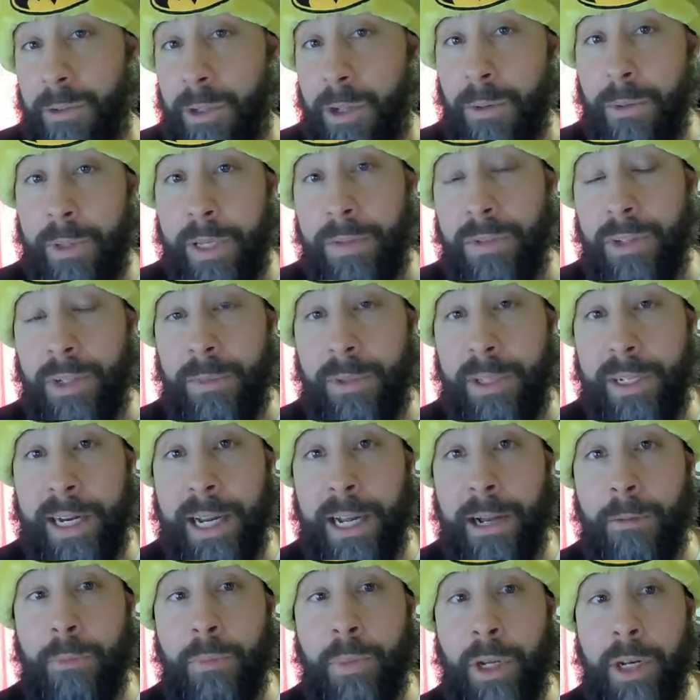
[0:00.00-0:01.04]
Don't leave something
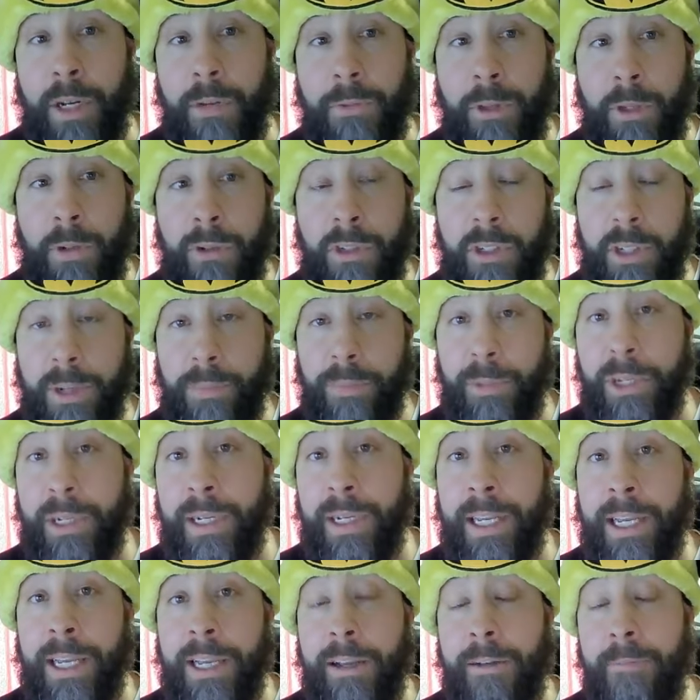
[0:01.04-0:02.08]
out. But if there's something
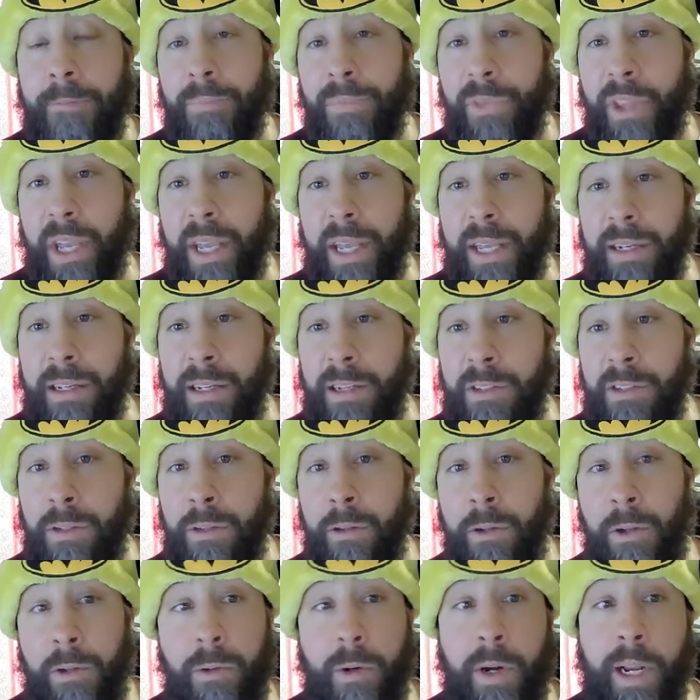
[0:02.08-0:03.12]
that doesn't
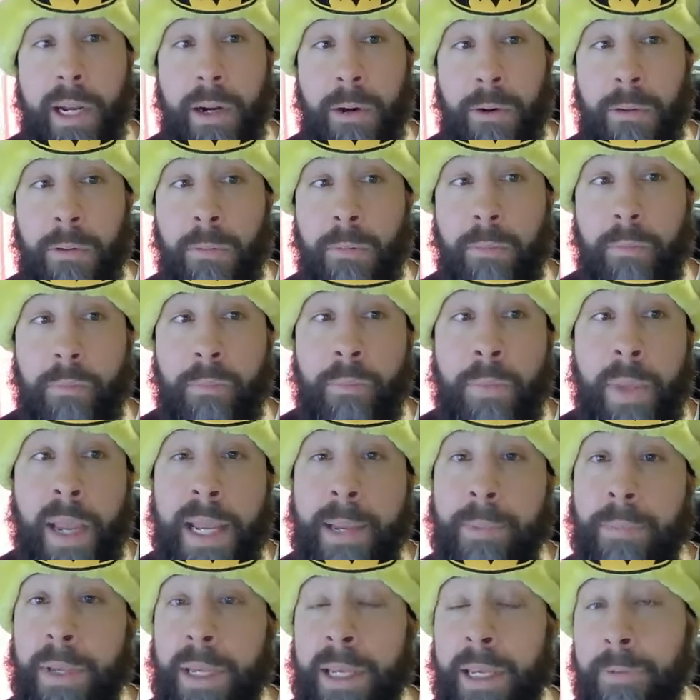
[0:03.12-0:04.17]
look right or
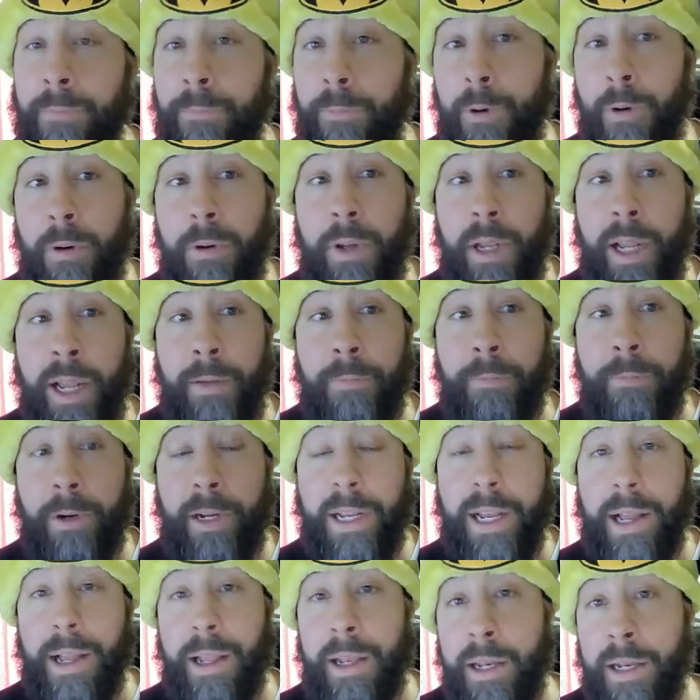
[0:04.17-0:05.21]
maybe for, have
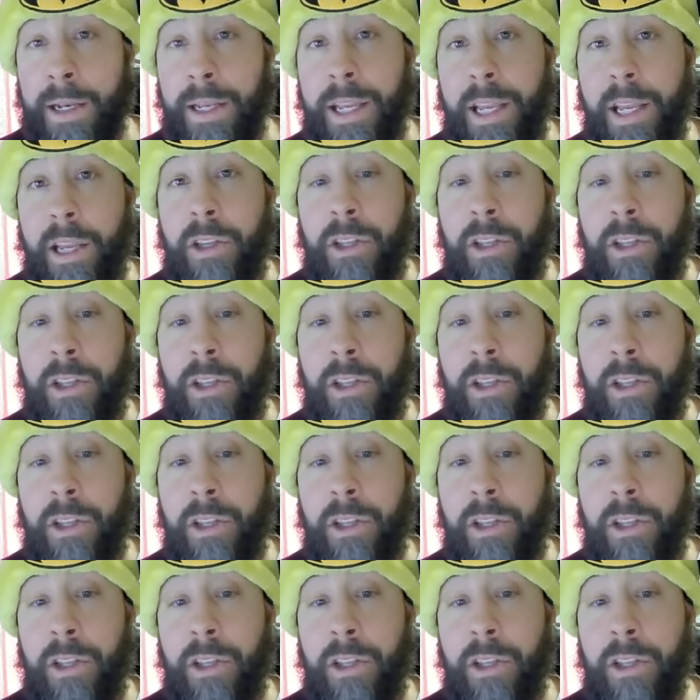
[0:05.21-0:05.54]
forgotten,